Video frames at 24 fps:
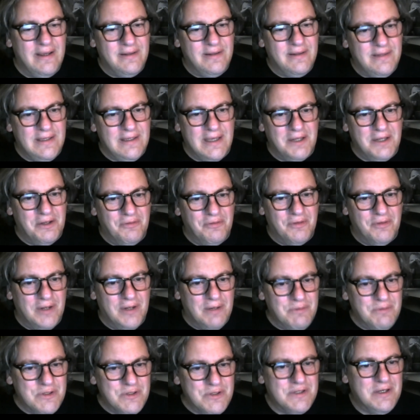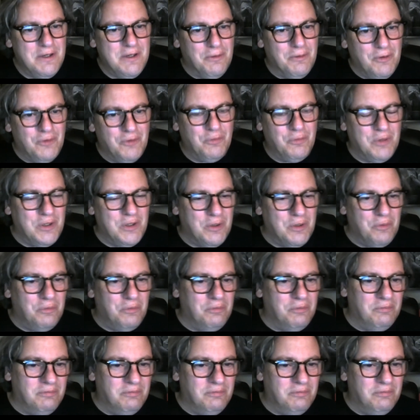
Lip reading: at the end of it? I'm just curious what your